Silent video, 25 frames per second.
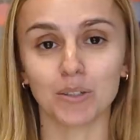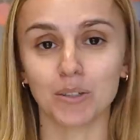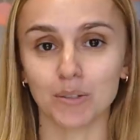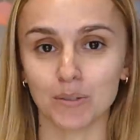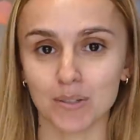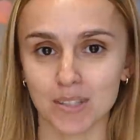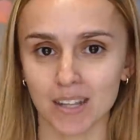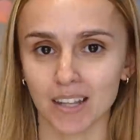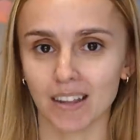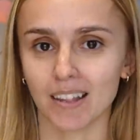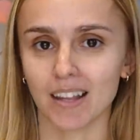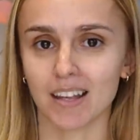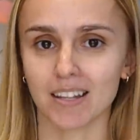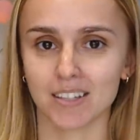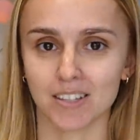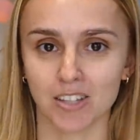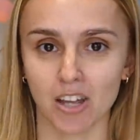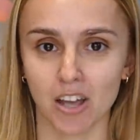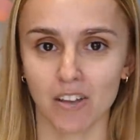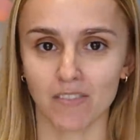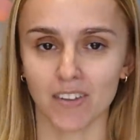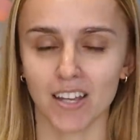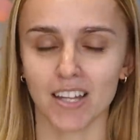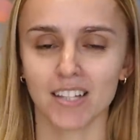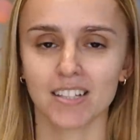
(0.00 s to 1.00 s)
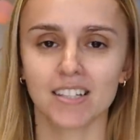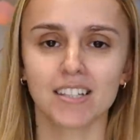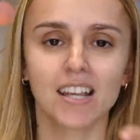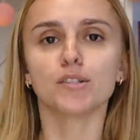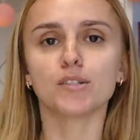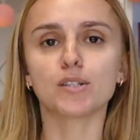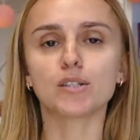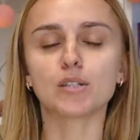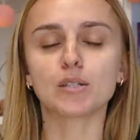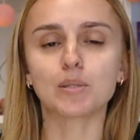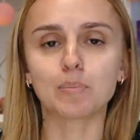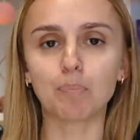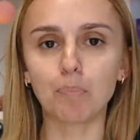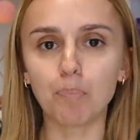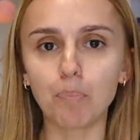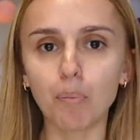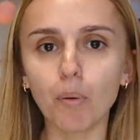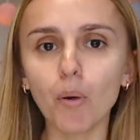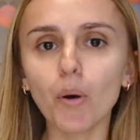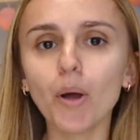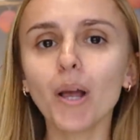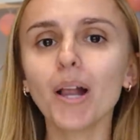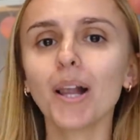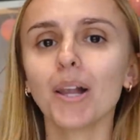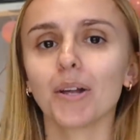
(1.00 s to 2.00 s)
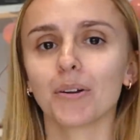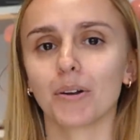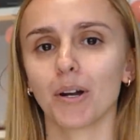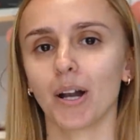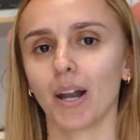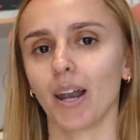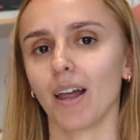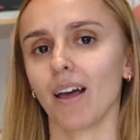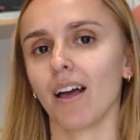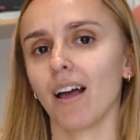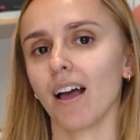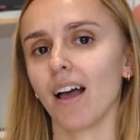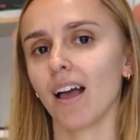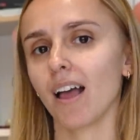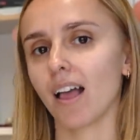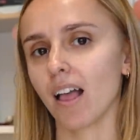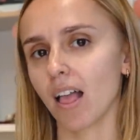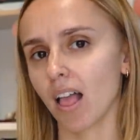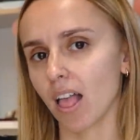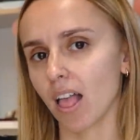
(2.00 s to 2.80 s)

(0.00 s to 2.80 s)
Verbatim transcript: using their service. Spoiler alert,